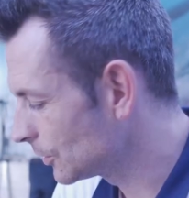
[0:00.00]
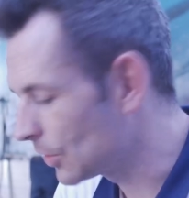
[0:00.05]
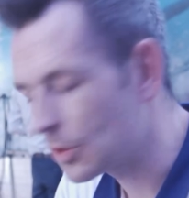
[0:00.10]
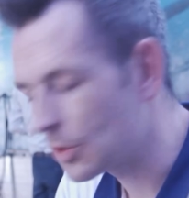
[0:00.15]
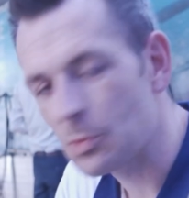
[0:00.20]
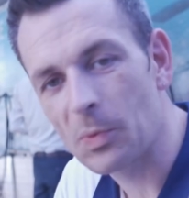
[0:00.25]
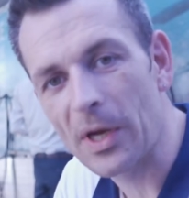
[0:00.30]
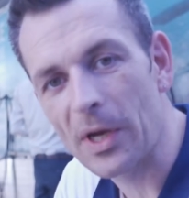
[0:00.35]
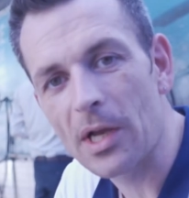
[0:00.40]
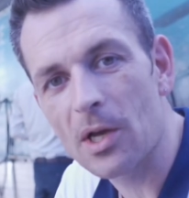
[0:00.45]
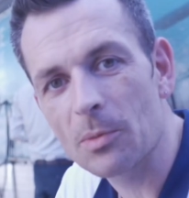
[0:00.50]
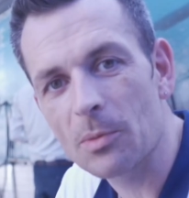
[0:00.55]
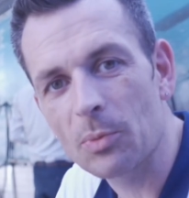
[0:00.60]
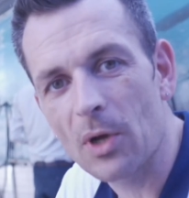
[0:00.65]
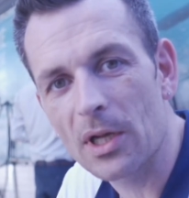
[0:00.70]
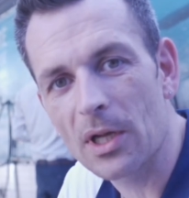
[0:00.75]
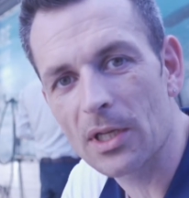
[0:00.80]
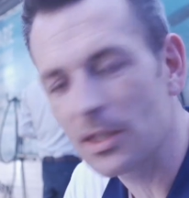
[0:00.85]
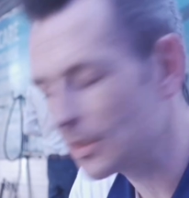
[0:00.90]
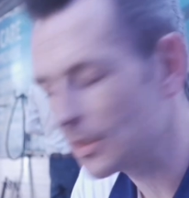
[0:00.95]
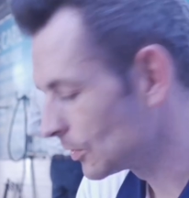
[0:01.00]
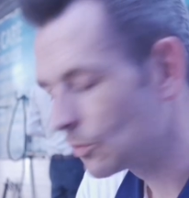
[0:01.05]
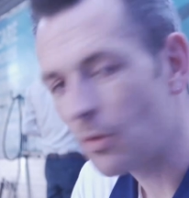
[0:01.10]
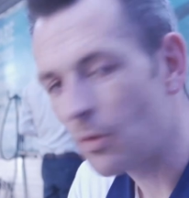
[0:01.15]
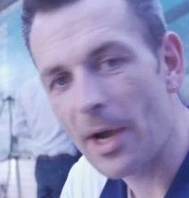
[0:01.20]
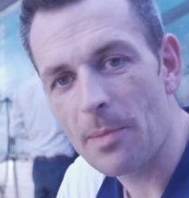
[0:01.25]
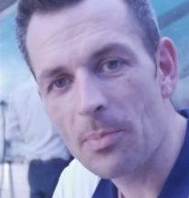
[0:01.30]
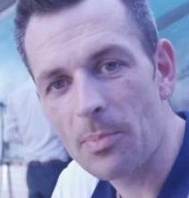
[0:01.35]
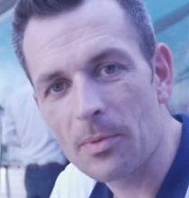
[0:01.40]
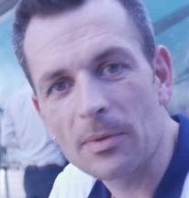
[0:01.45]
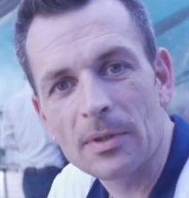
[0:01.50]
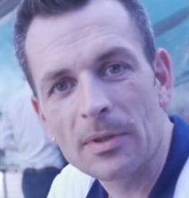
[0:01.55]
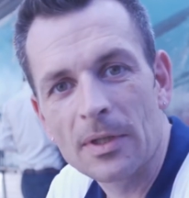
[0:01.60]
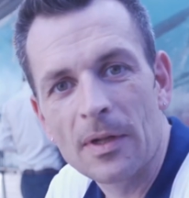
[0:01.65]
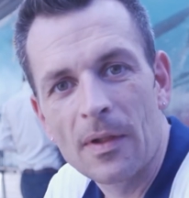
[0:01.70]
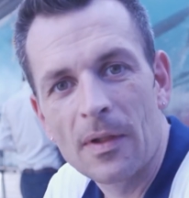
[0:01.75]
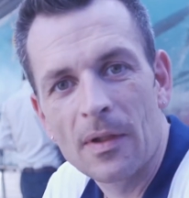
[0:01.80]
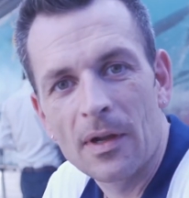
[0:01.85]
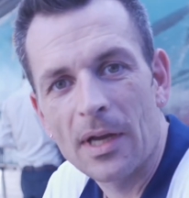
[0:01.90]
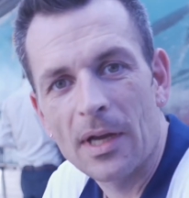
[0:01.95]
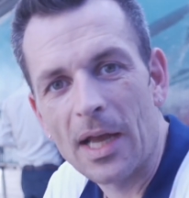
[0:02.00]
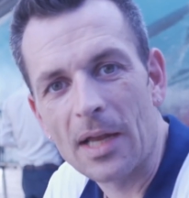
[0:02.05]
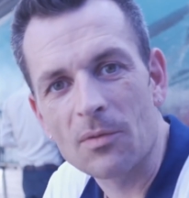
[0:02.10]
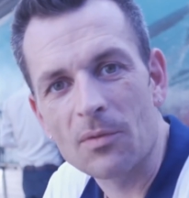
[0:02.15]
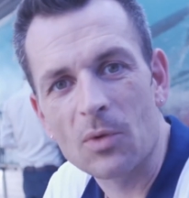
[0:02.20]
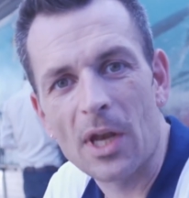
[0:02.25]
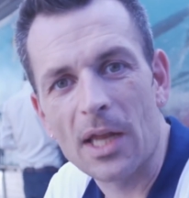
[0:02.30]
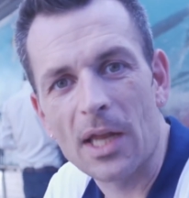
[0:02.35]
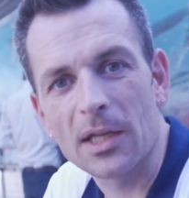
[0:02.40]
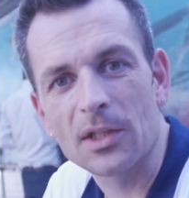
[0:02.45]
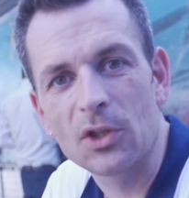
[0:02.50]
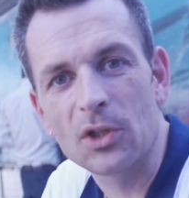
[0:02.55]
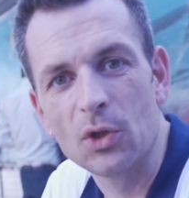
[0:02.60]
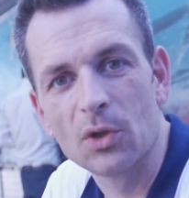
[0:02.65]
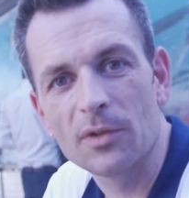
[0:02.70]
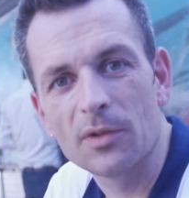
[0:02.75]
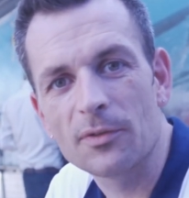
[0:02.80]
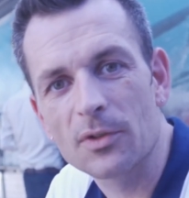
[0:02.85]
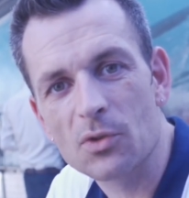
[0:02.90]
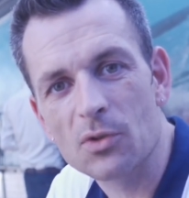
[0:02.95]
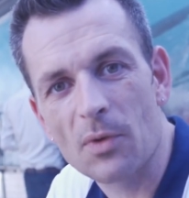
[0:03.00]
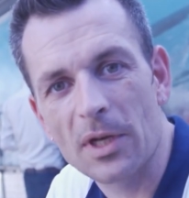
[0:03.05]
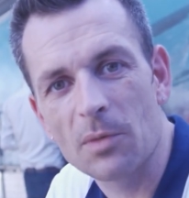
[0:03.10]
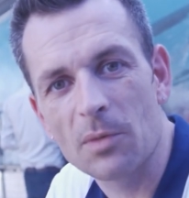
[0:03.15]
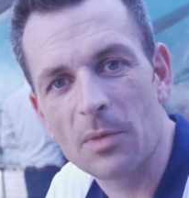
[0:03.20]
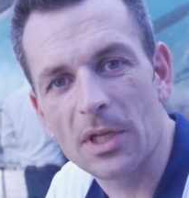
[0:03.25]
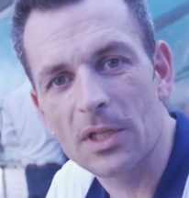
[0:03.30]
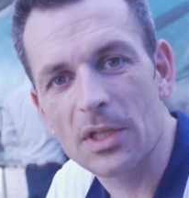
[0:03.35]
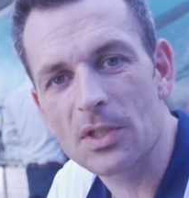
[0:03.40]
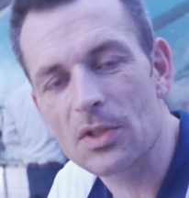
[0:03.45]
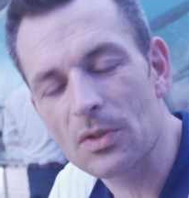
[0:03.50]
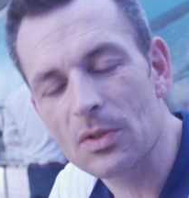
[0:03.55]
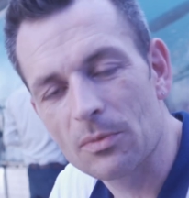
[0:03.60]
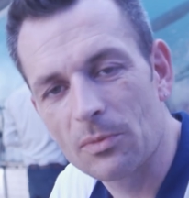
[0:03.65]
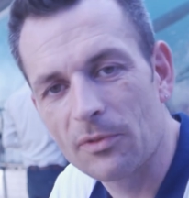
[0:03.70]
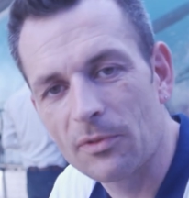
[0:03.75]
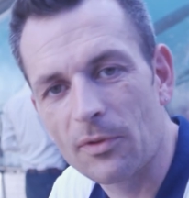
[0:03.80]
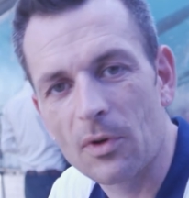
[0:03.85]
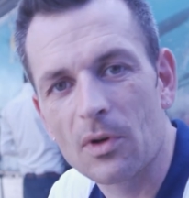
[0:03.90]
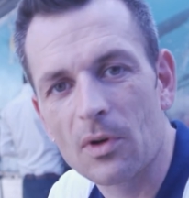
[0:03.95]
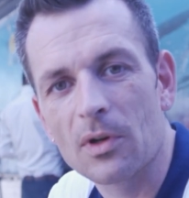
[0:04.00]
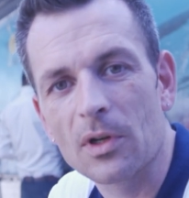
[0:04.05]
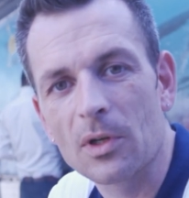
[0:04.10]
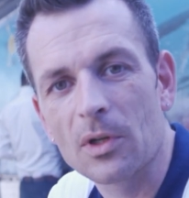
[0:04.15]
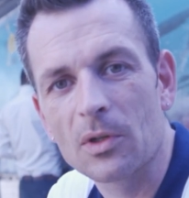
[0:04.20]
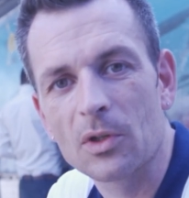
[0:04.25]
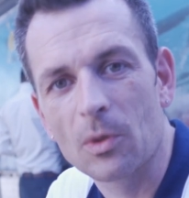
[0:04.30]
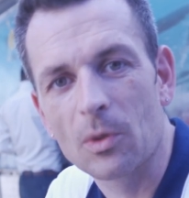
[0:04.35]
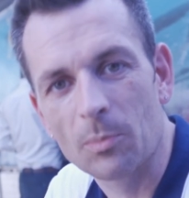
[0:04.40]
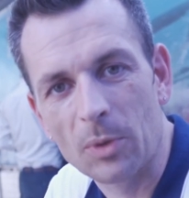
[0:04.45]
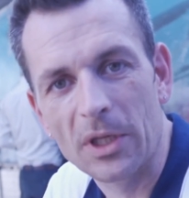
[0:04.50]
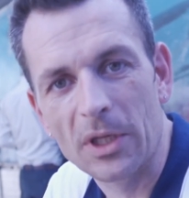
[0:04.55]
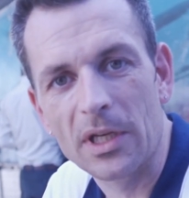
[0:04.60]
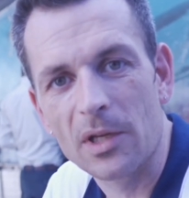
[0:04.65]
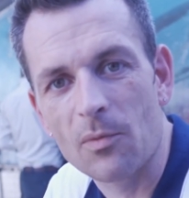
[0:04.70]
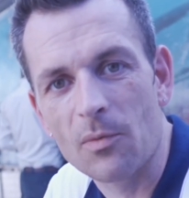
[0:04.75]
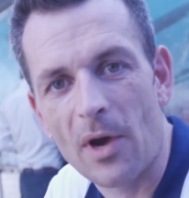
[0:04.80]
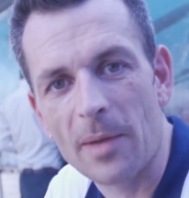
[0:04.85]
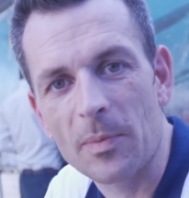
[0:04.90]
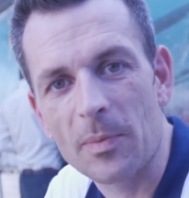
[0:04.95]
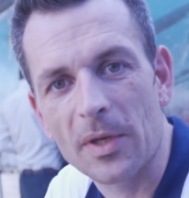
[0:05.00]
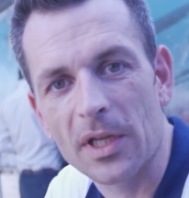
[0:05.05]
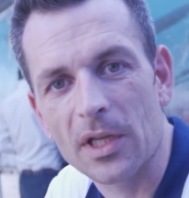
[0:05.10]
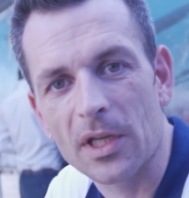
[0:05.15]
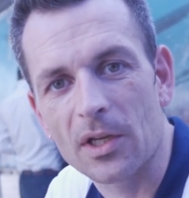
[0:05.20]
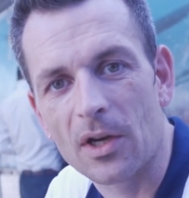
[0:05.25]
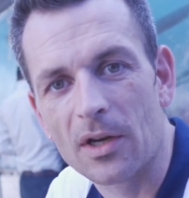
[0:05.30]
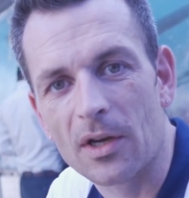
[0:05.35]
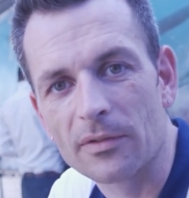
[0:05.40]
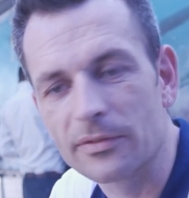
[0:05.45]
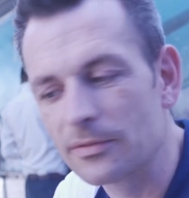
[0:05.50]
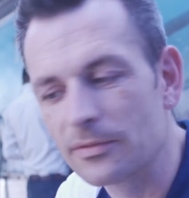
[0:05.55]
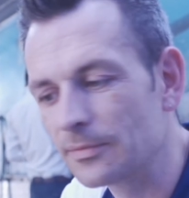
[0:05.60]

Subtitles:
Just spray on product, wipe, and we'll let it cure for 20 minutes before completely wiping it off.